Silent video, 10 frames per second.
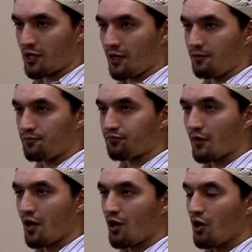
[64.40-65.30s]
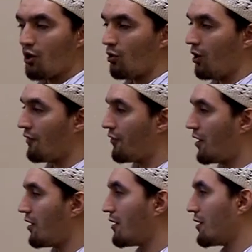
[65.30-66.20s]
said,
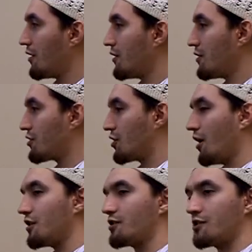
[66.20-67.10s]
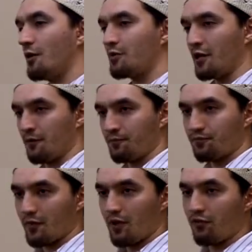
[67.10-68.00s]
whoever starts something,
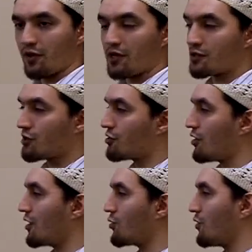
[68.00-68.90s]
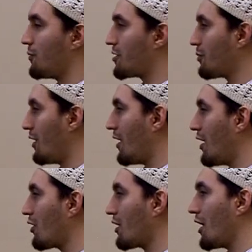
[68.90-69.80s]
if it doesn't start with
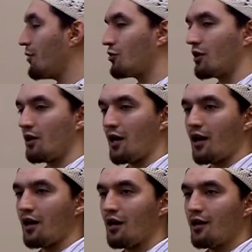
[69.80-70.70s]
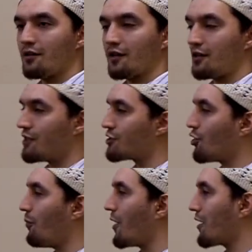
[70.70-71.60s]
Bismillah or Alhamdulillah, then there is
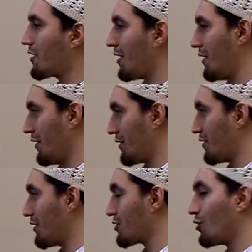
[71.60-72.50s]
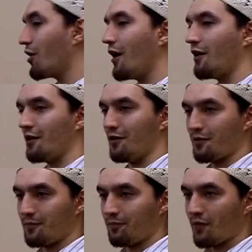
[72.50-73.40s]
no barakah in it. There is no khair in it.